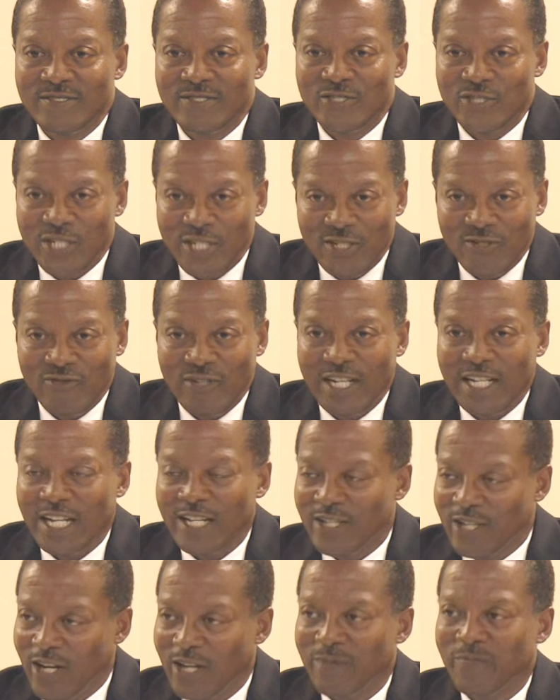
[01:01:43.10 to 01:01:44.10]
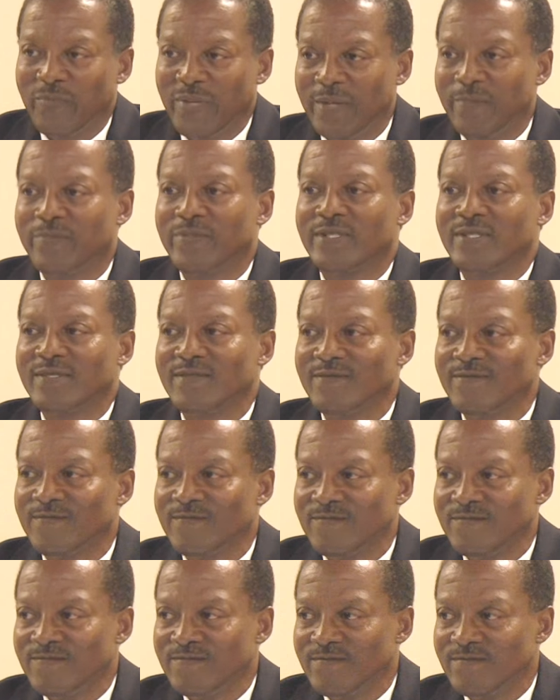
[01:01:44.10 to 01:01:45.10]
children and young people,
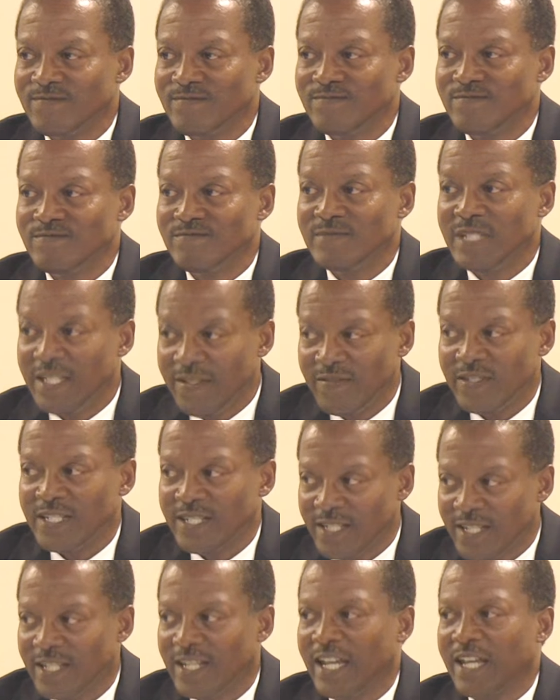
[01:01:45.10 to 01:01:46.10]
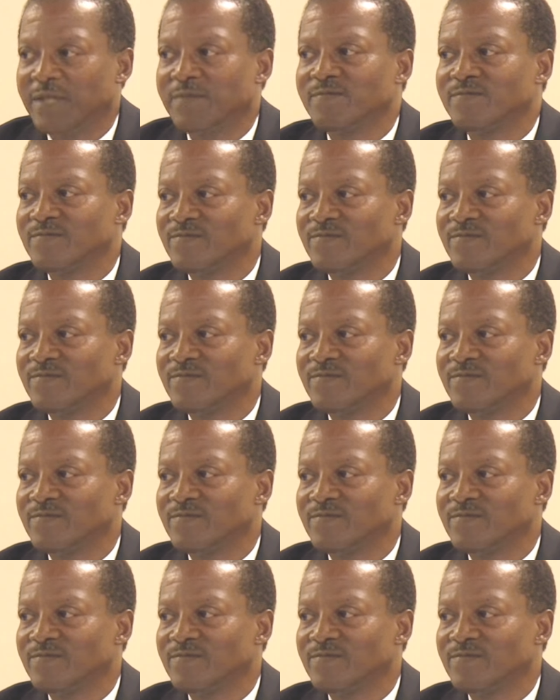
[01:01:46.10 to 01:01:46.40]
even today.